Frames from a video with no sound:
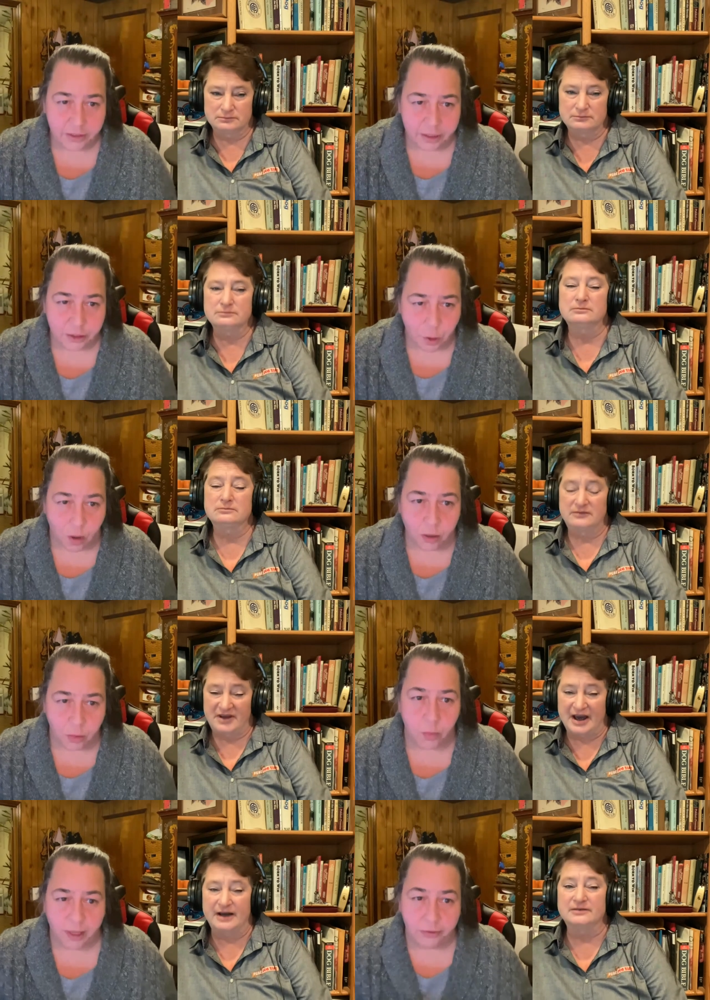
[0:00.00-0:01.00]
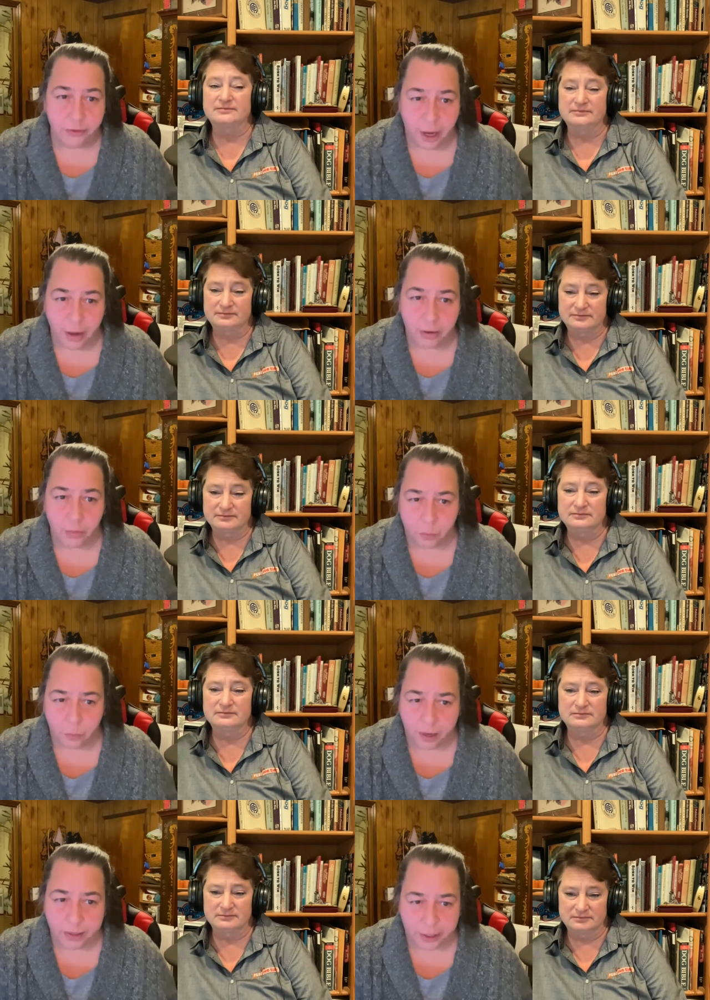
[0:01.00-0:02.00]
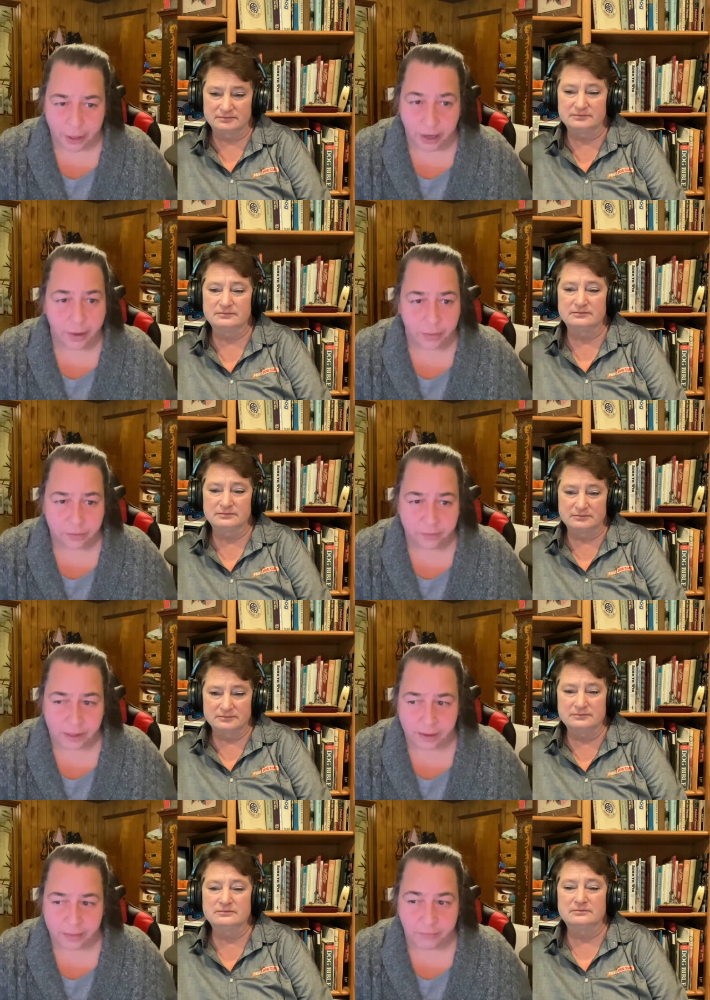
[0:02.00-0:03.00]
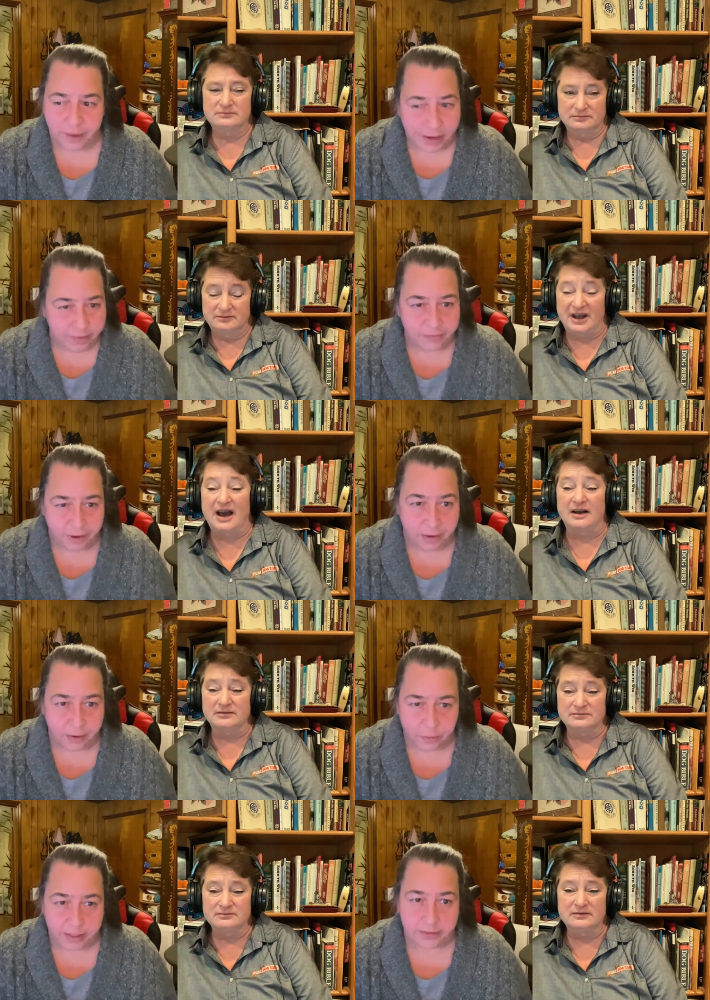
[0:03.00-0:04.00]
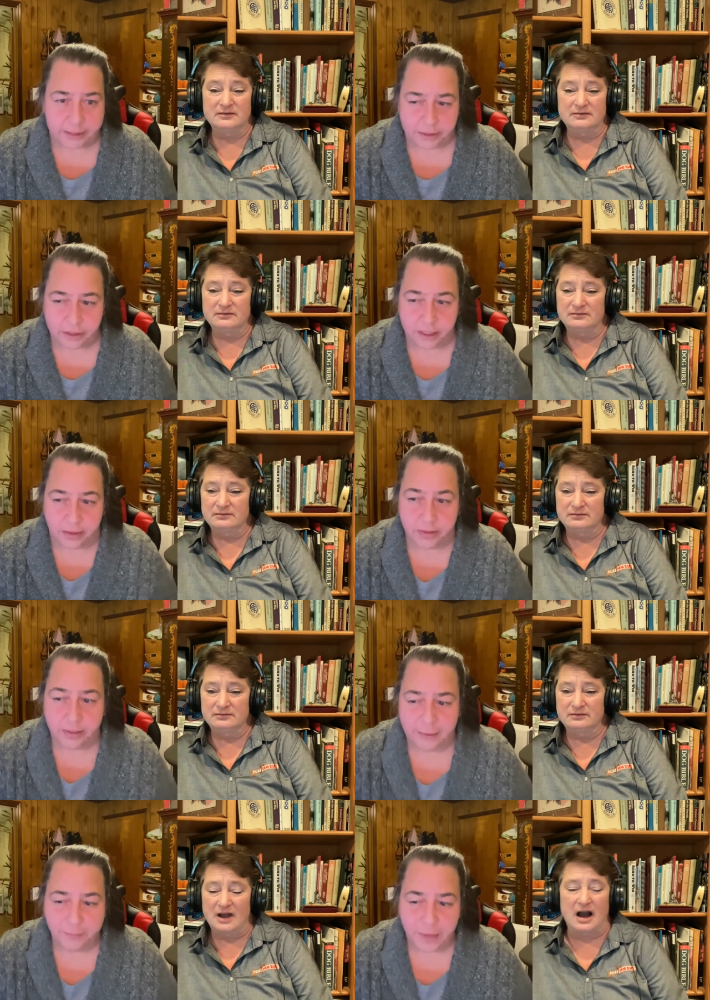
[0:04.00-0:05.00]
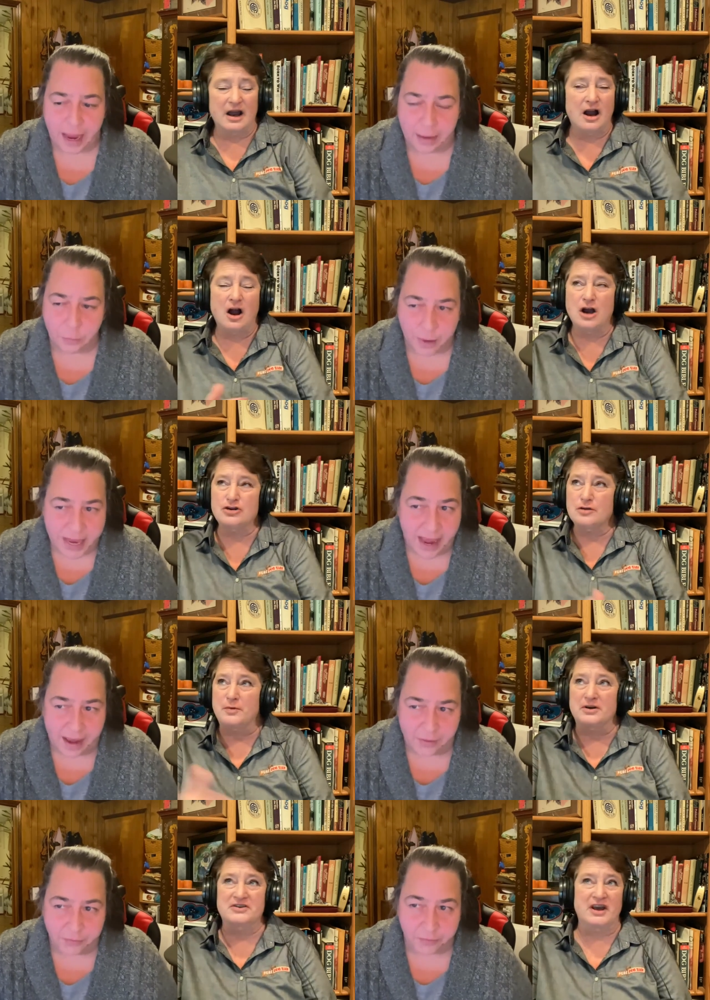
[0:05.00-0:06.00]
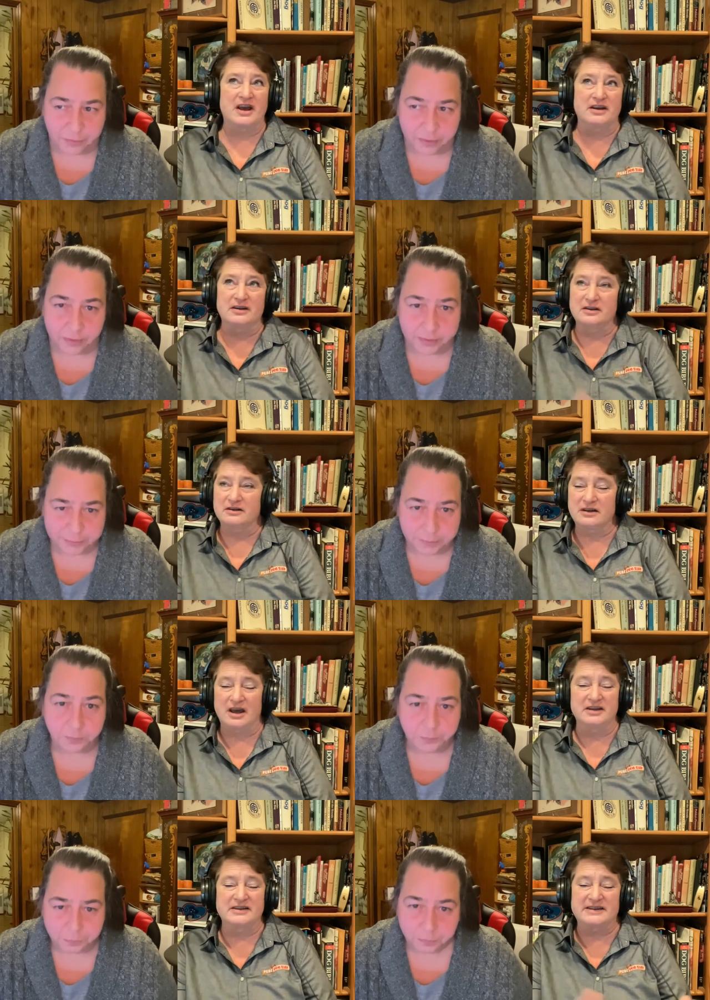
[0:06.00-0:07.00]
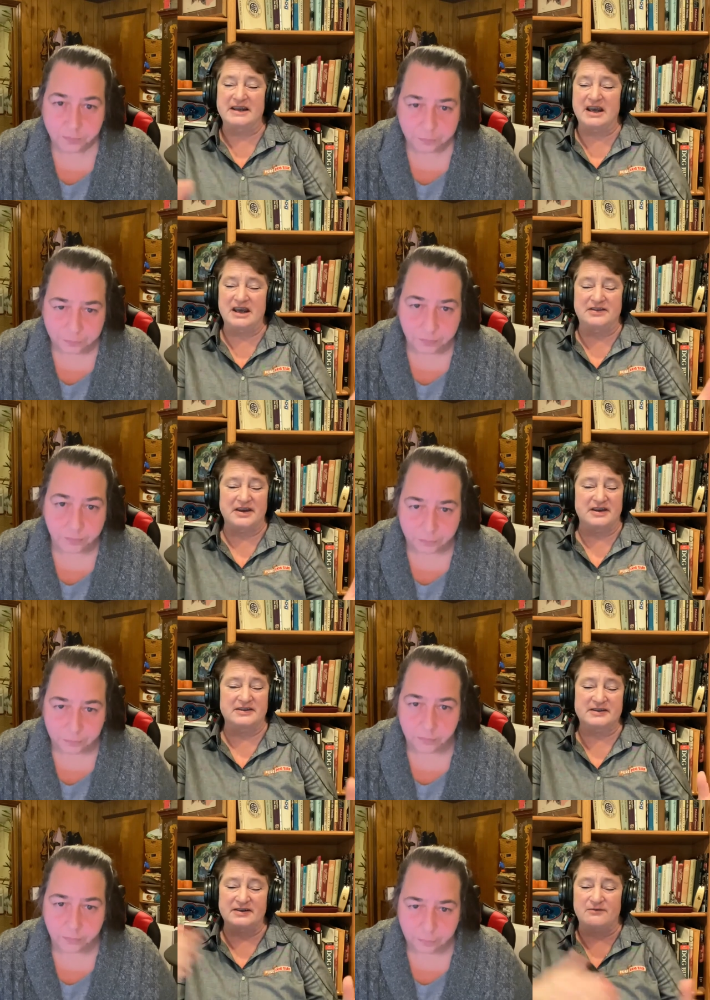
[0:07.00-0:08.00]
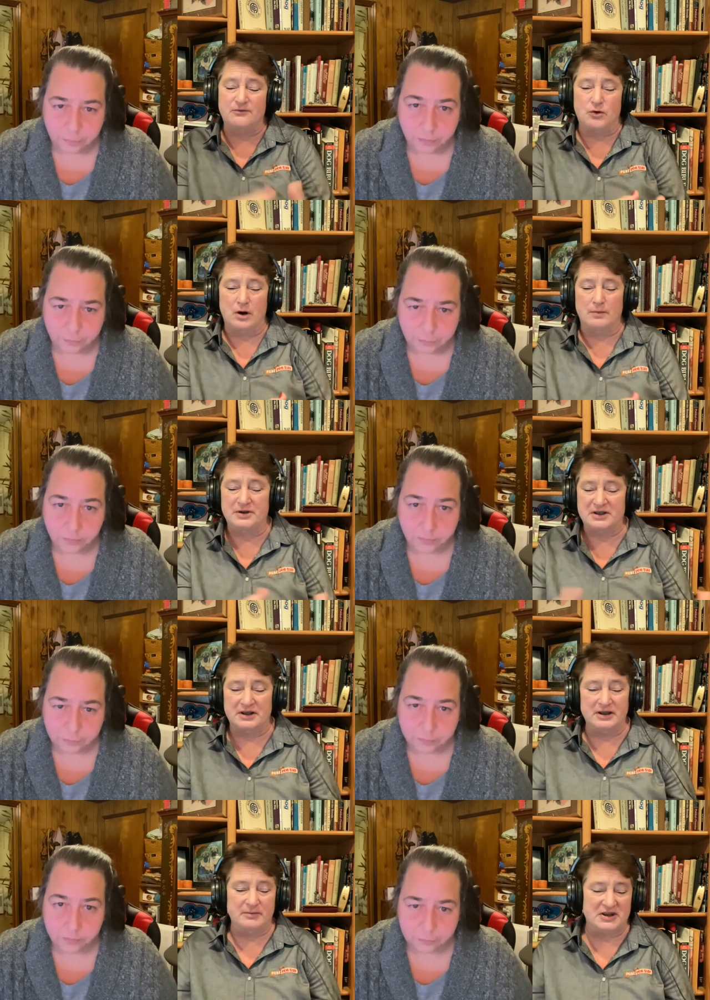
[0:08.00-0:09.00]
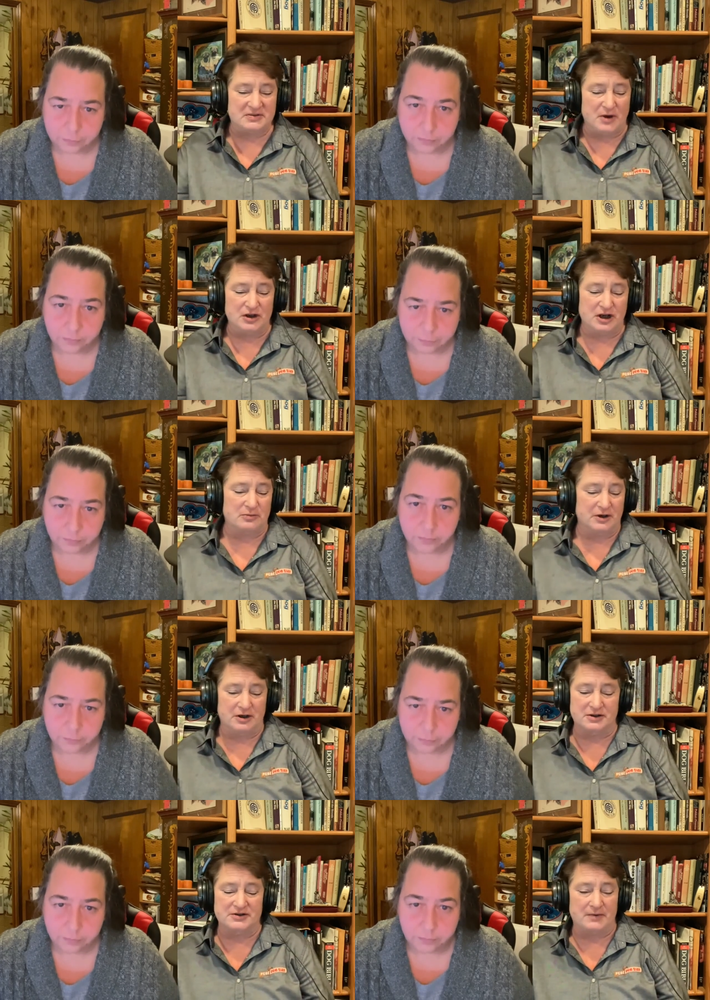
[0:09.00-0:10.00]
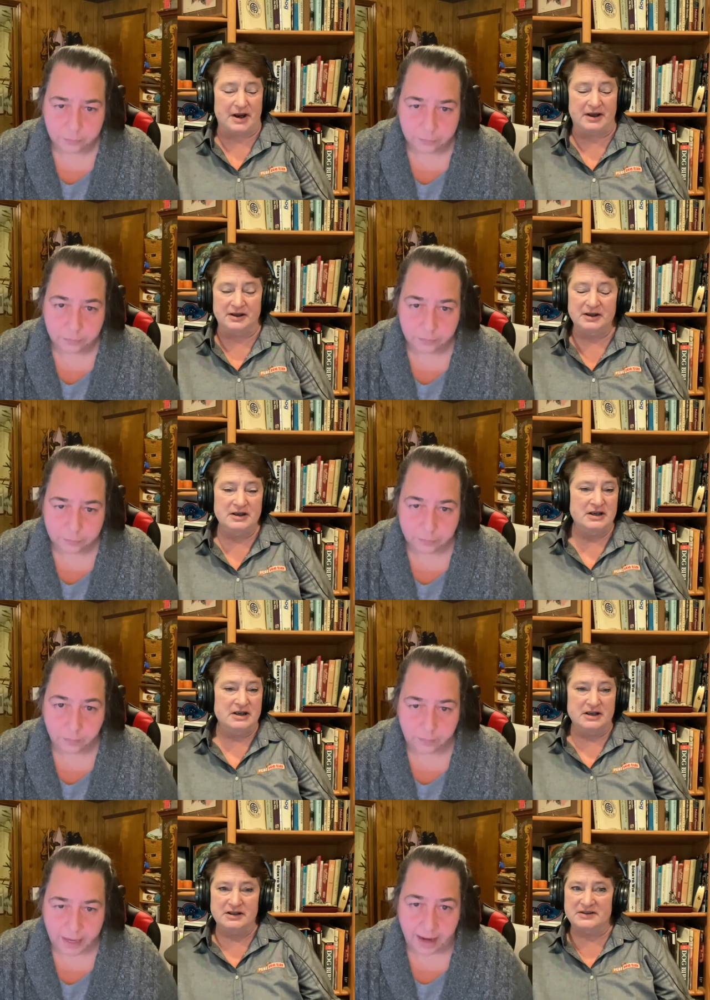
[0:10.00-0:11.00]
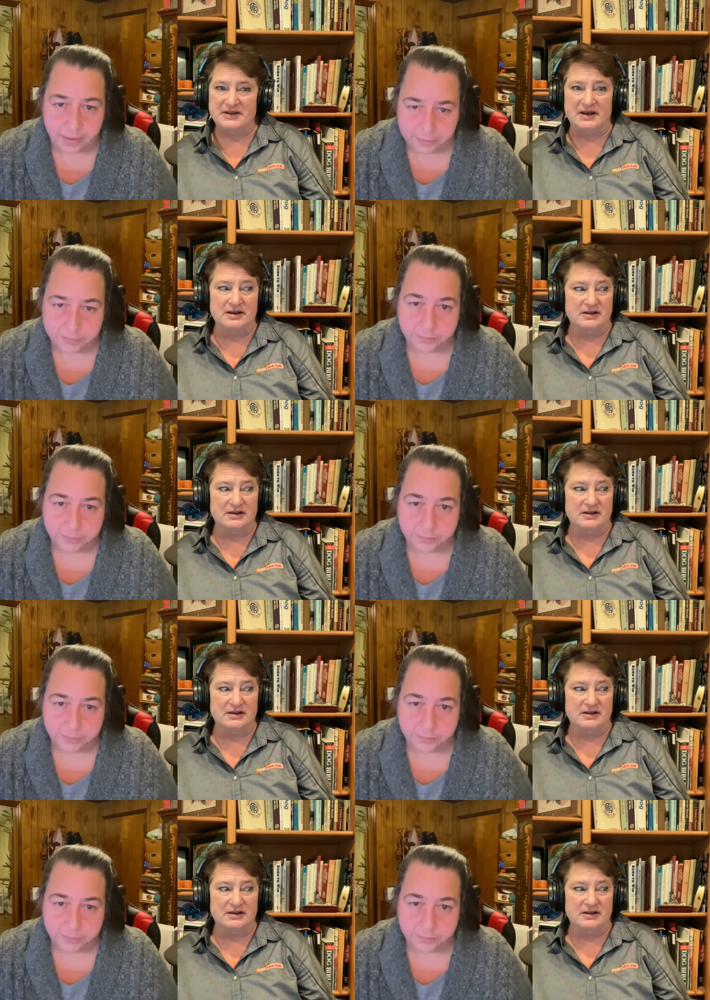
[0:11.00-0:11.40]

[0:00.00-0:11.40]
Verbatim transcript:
Speaker 1: The dog yeah. will know where to go very, very, very quickly. So I hundred
Speaker 2: percent can see this for particularly my small dog breeders, right? Send